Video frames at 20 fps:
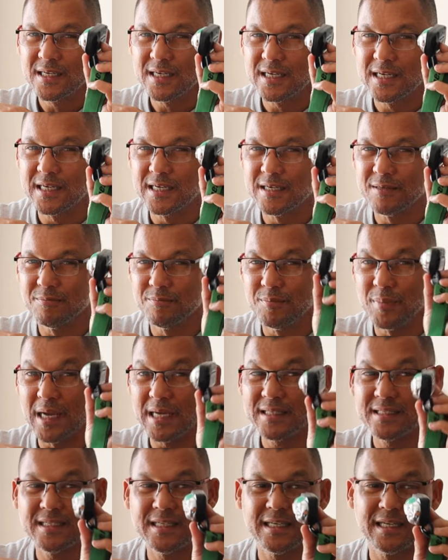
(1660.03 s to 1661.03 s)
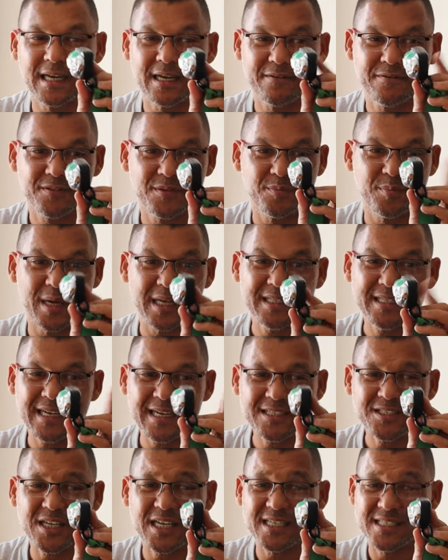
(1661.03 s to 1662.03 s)
battery life. The battery
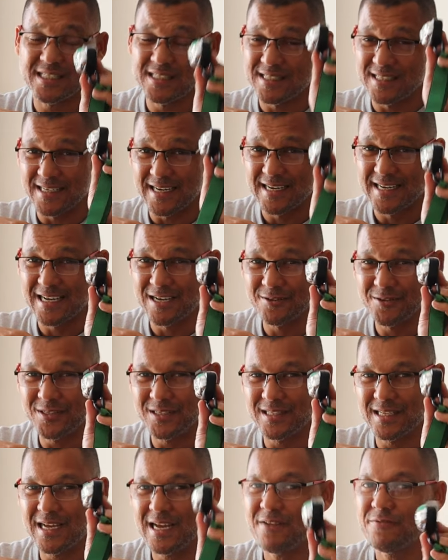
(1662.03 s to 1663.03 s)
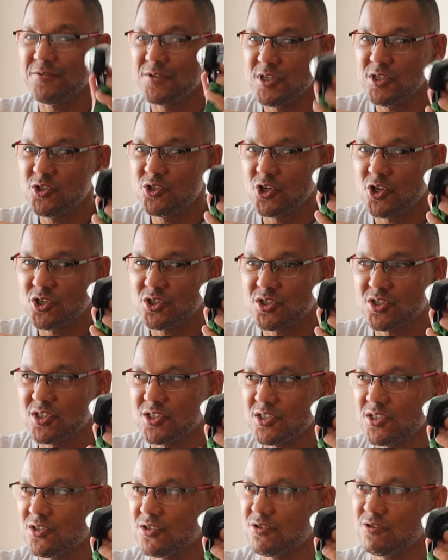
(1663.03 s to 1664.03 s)
actually hasn't run out yet. I've recharged
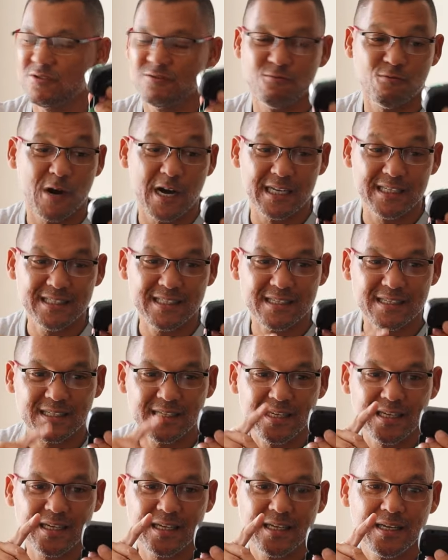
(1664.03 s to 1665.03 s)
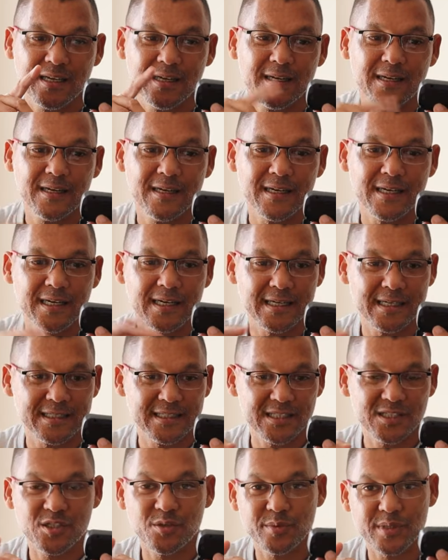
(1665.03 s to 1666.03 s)
this once,
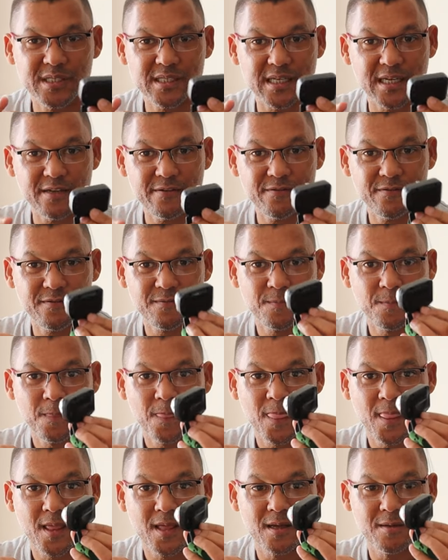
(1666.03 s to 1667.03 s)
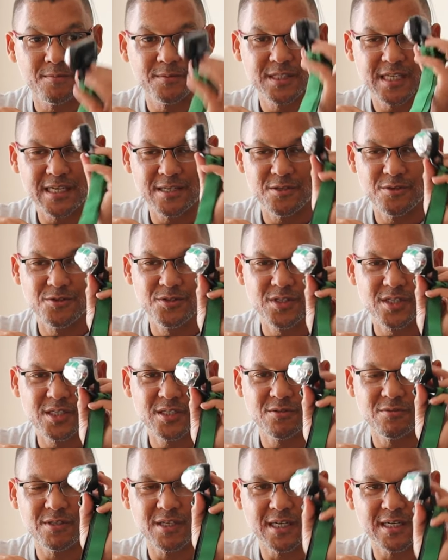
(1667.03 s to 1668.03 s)
just to be safe. I used
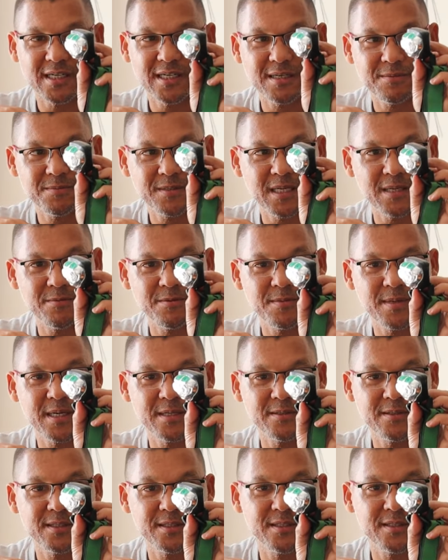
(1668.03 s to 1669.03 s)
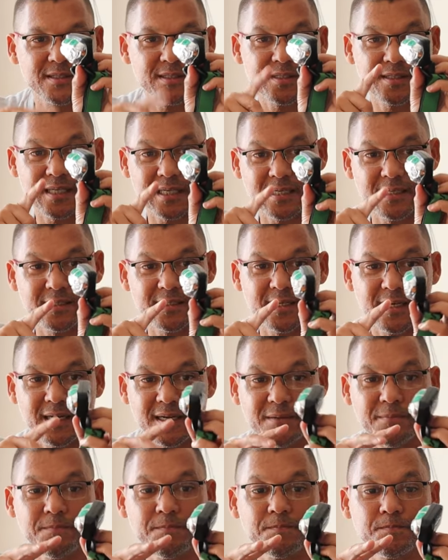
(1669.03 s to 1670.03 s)
this when running up Table Mountain the second
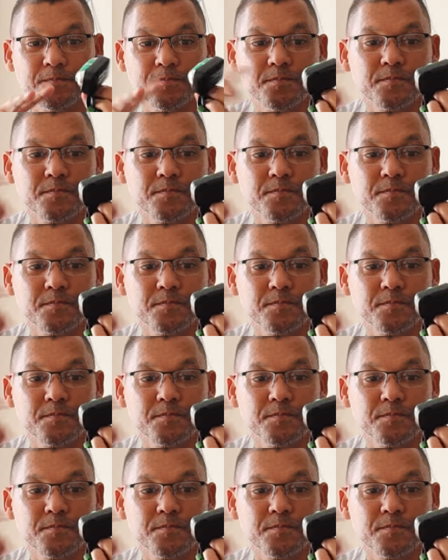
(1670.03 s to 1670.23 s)
time.